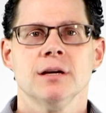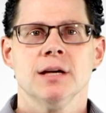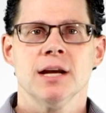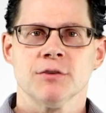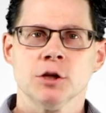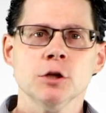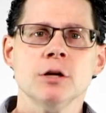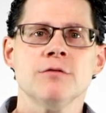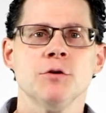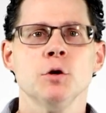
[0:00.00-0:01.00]
and I've
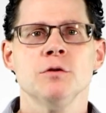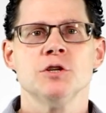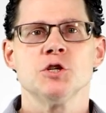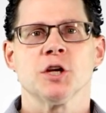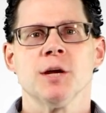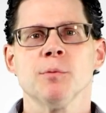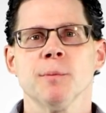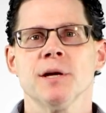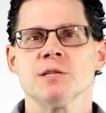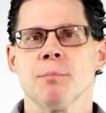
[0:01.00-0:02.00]
included a few that you can
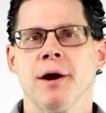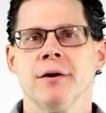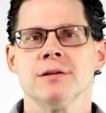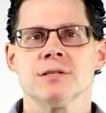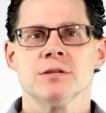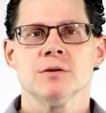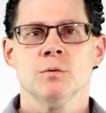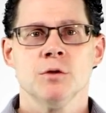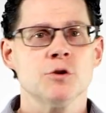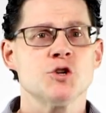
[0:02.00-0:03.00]
implement as a parent
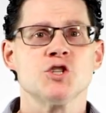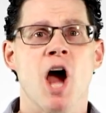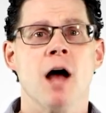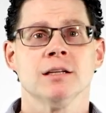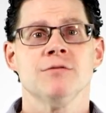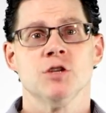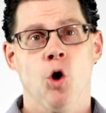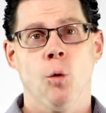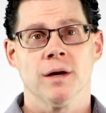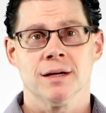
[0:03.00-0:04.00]
without your child even
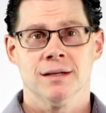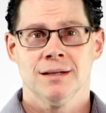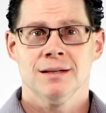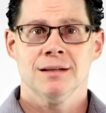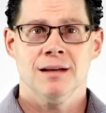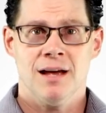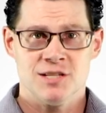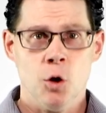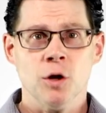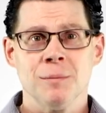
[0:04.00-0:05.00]
knowing, as
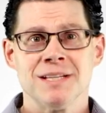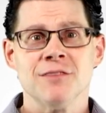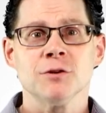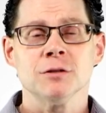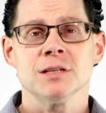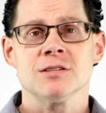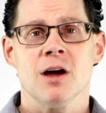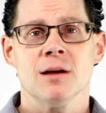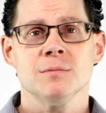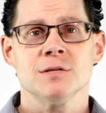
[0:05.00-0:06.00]
you know it can be difficult at
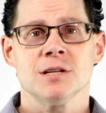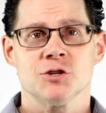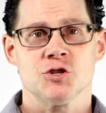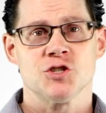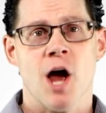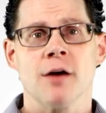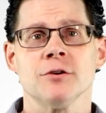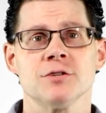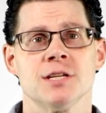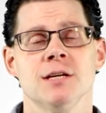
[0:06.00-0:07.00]
times to get your child
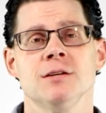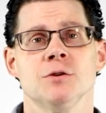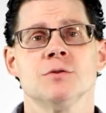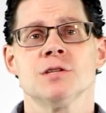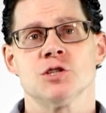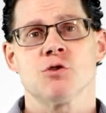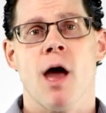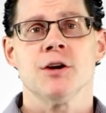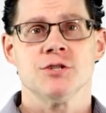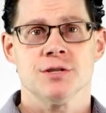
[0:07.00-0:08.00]
or teen to use these
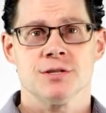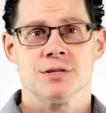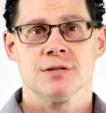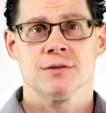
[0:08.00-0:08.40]
strategies.